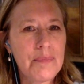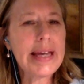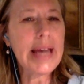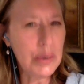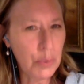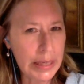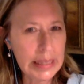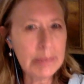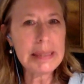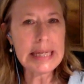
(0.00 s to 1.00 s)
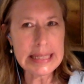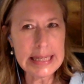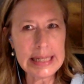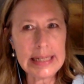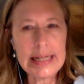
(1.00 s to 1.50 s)
He really blends
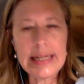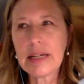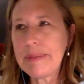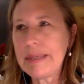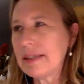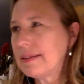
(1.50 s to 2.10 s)
in. He could be